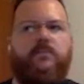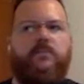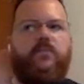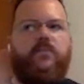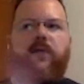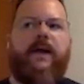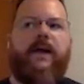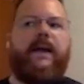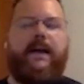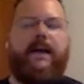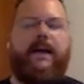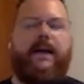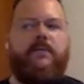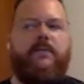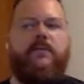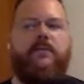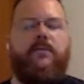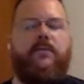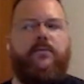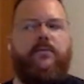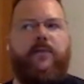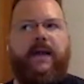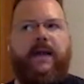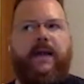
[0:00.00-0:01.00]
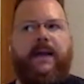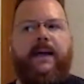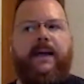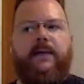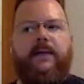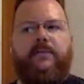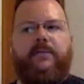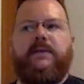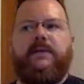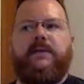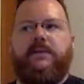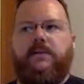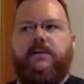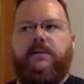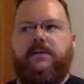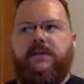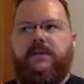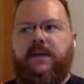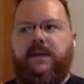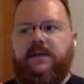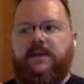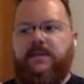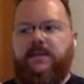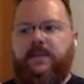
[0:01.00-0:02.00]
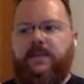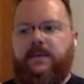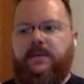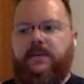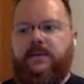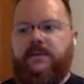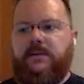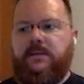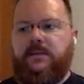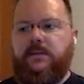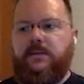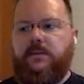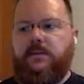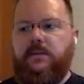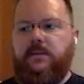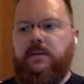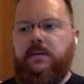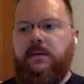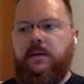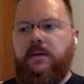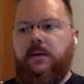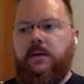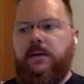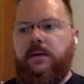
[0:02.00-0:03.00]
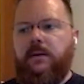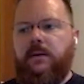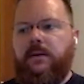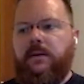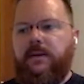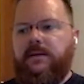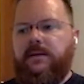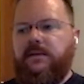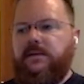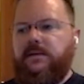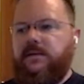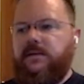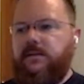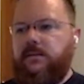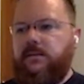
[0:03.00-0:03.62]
ran out of red zone stack space. let's